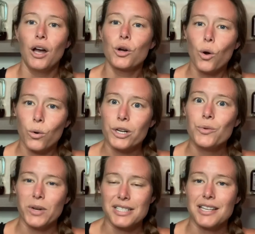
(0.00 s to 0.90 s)
Corn
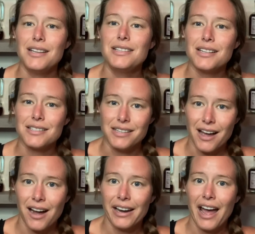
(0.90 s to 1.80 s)
whiskey does
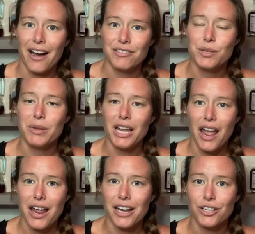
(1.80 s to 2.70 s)
not have to be
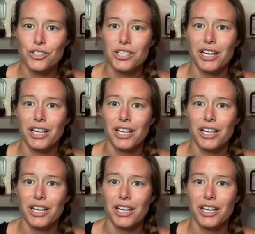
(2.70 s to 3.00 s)
aged.